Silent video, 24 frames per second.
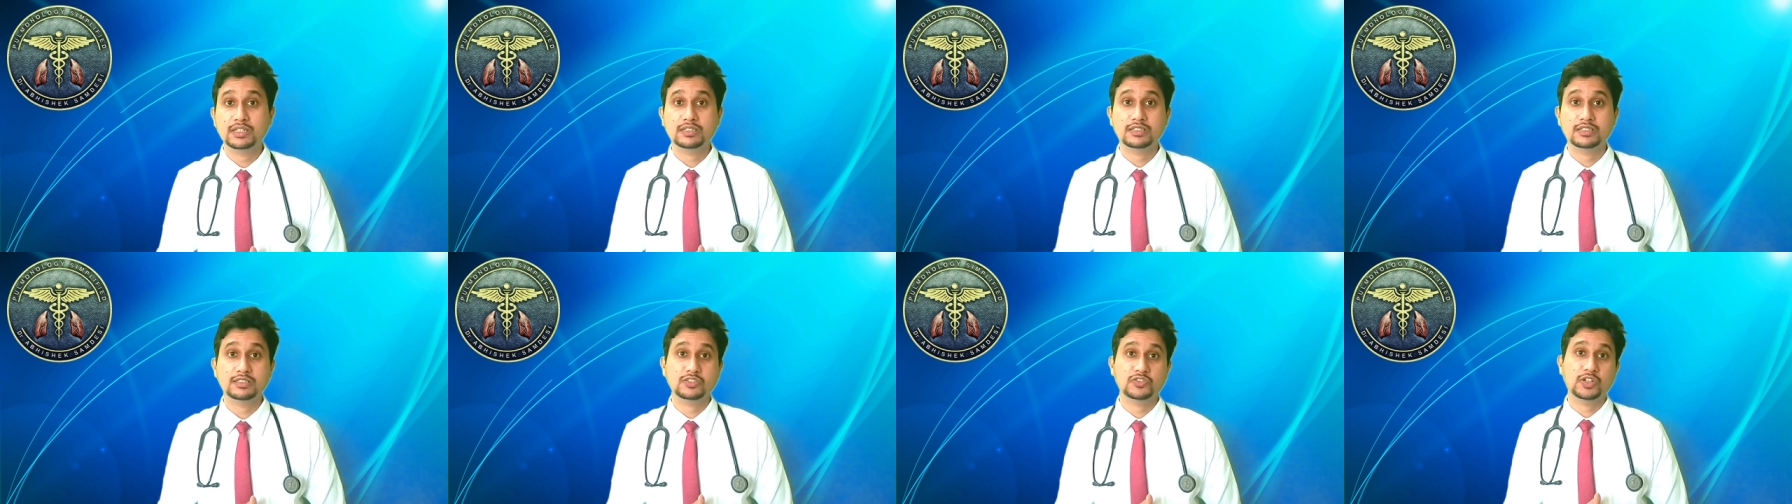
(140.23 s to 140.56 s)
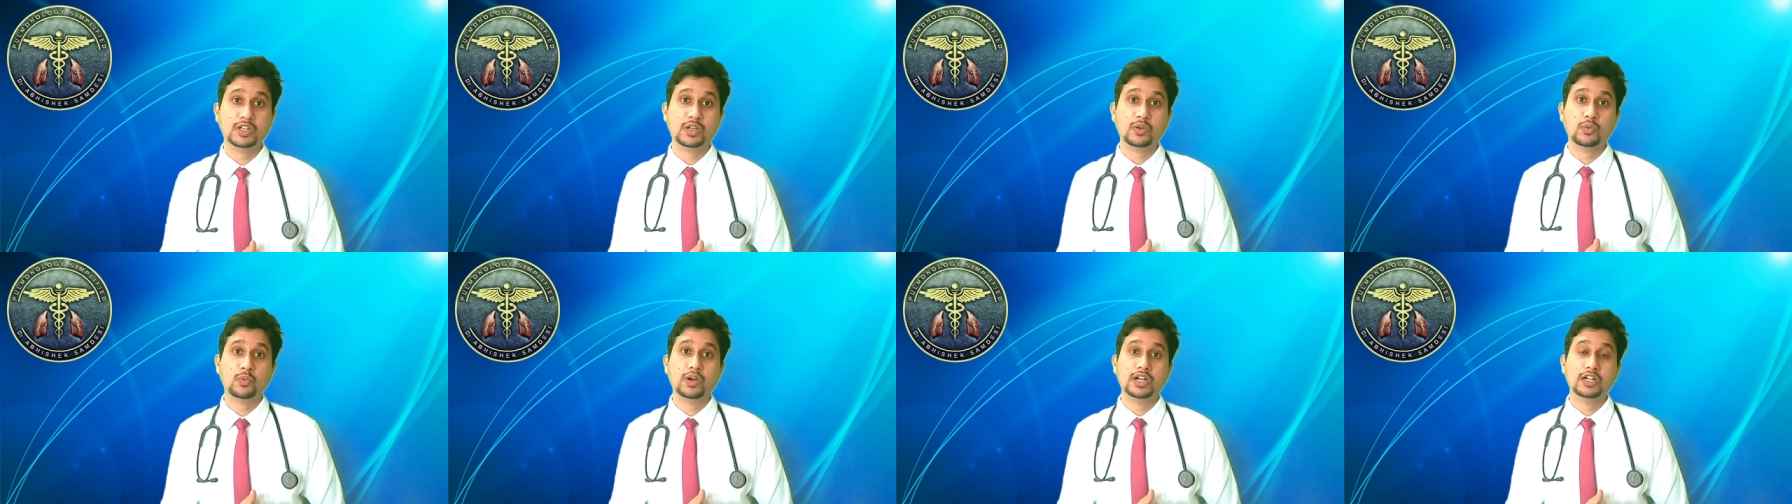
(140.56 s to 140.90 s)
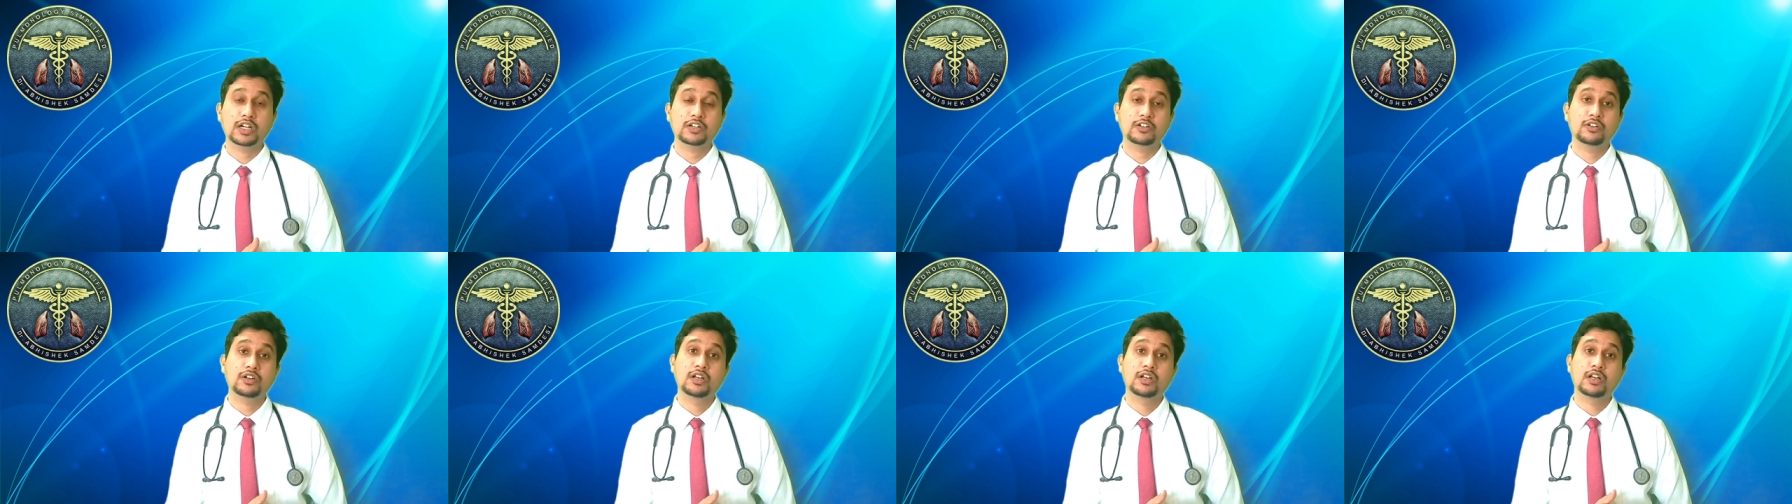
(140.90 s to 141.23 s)
that is
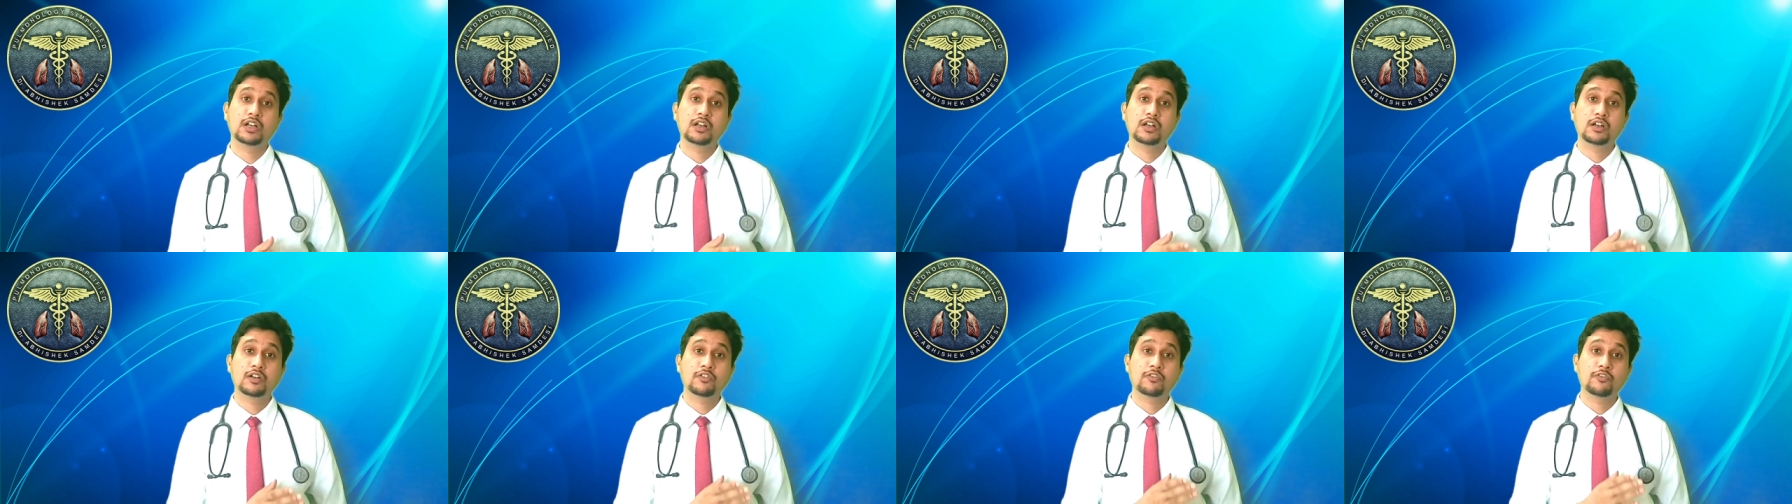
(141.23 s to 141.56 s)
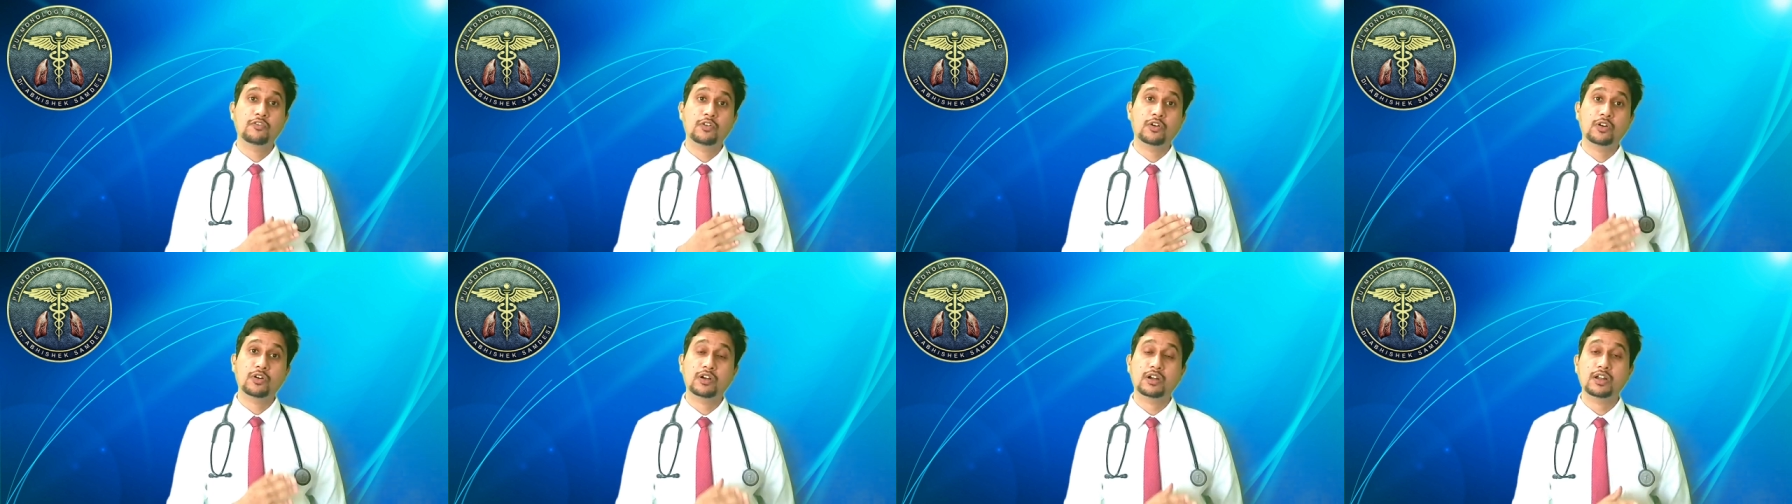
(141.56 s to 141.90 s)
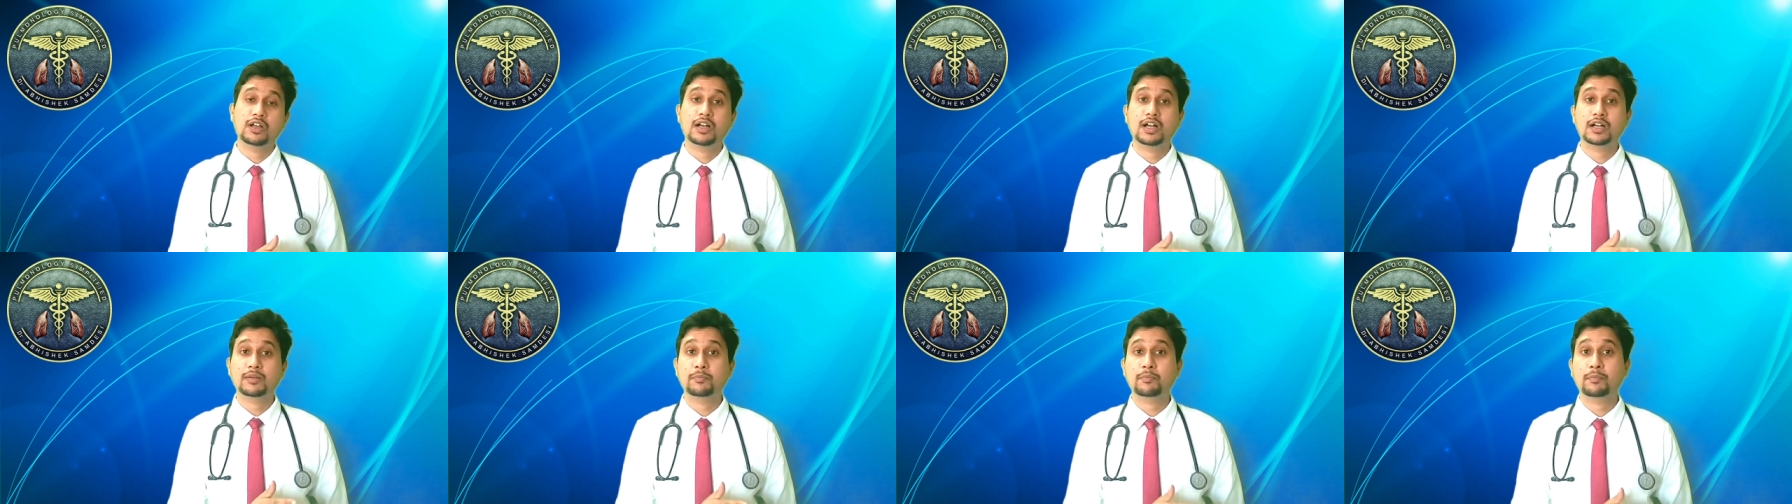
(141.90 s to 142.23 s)
required
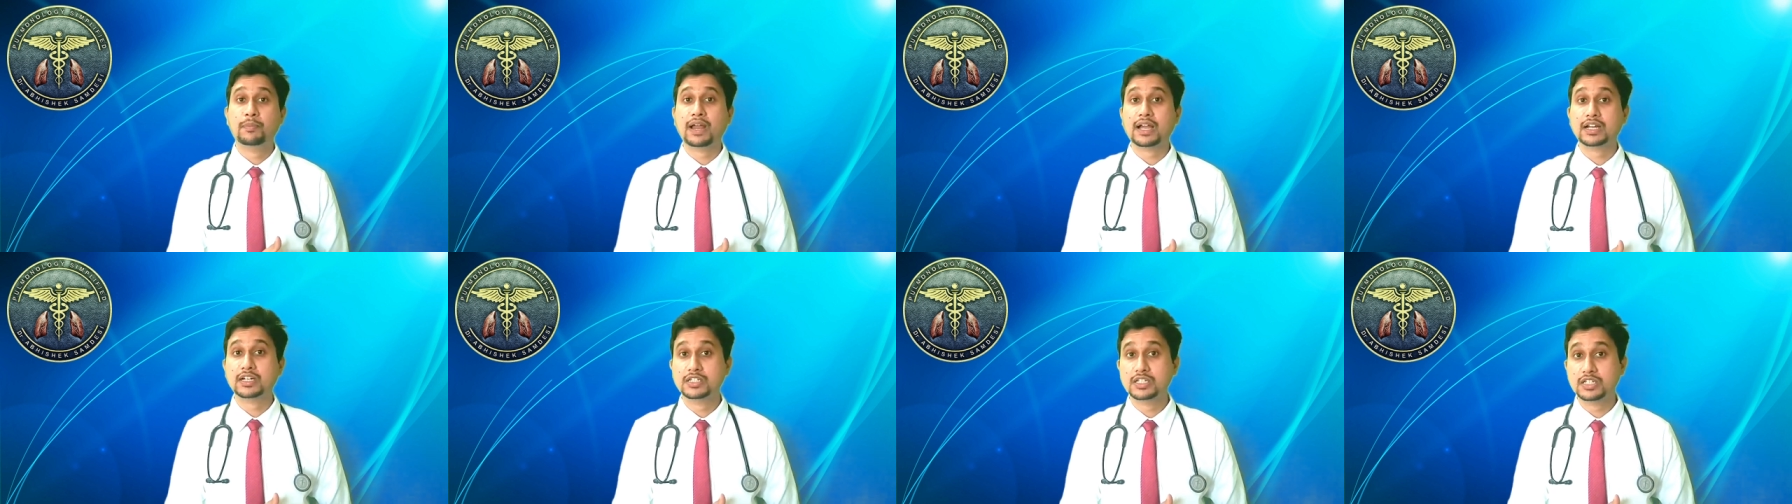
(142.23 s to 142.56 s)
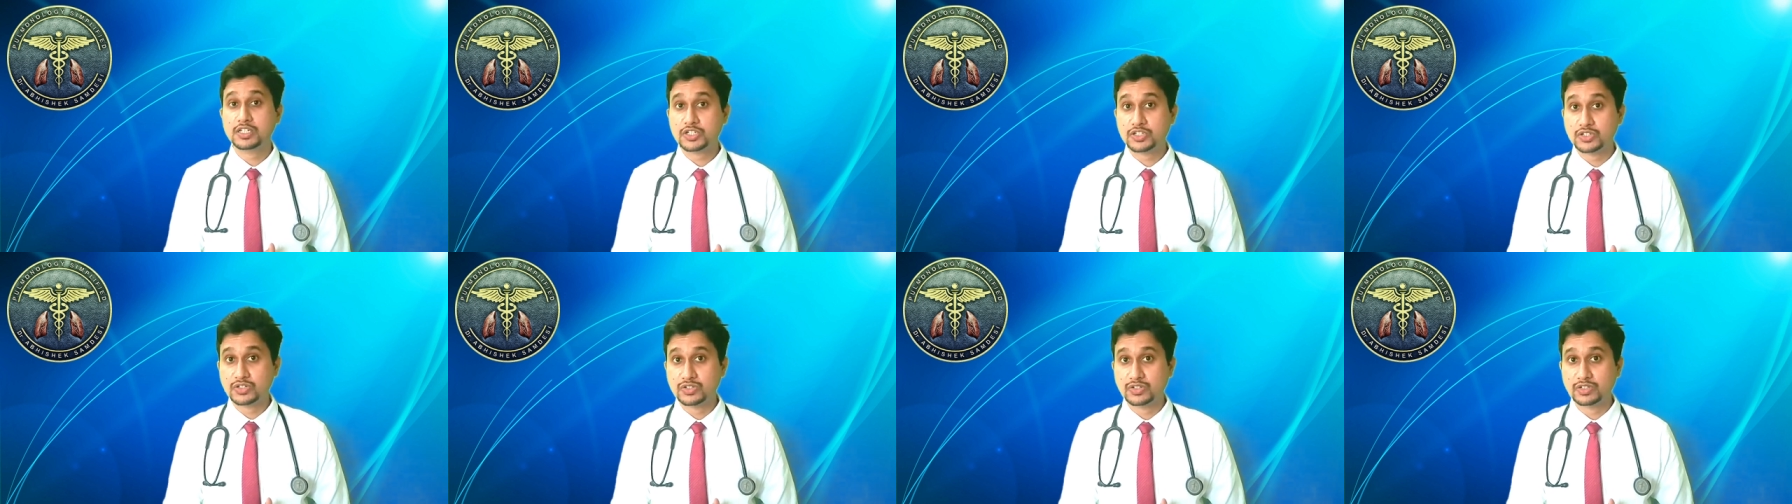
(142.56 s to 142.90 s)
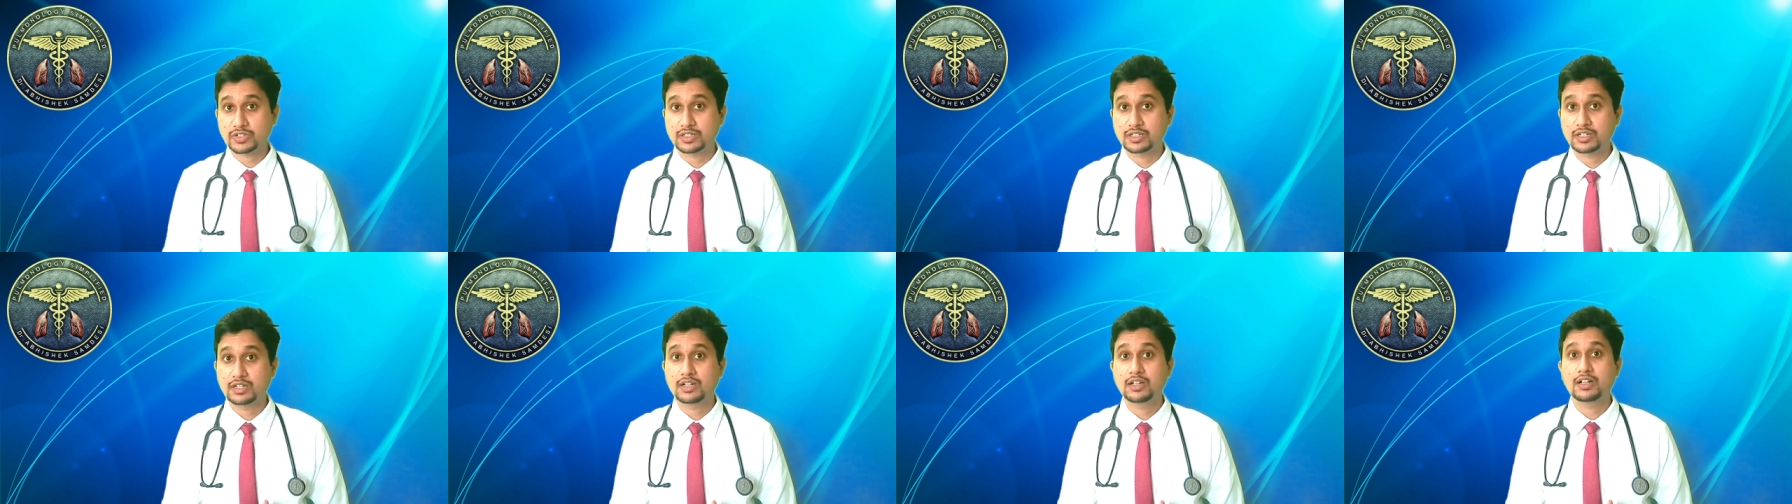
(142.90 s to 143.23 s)
for a
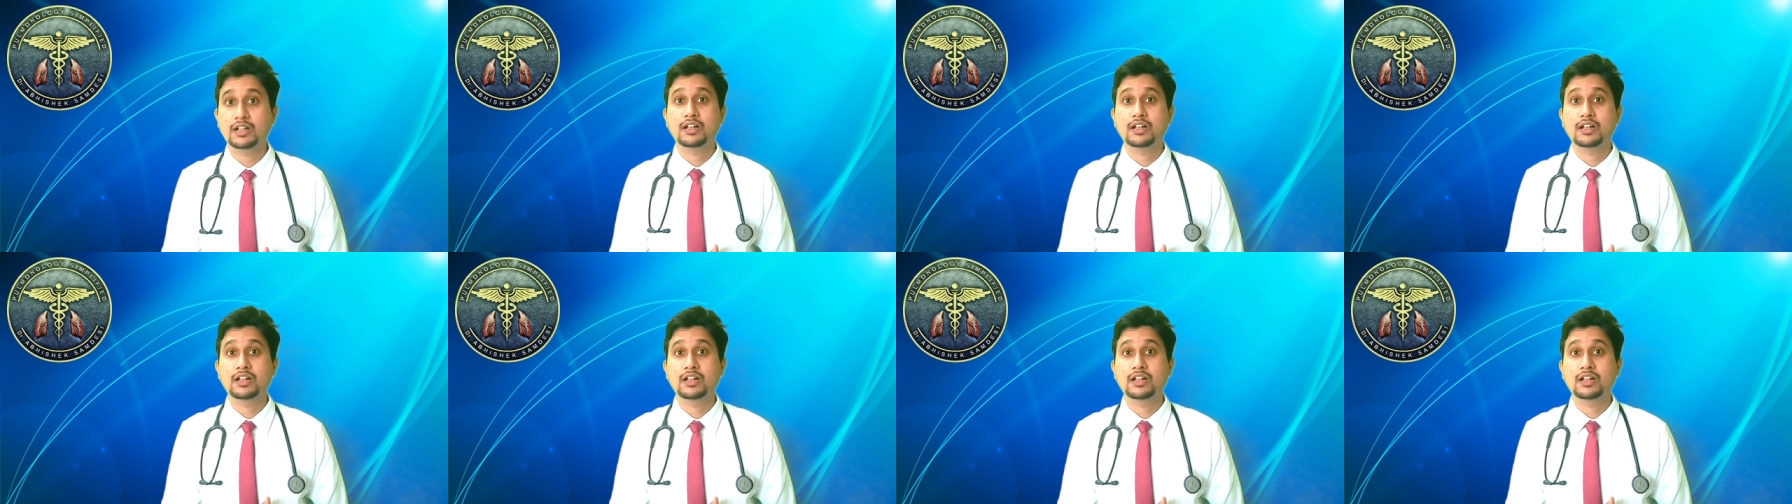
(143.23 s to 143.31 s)
practitioner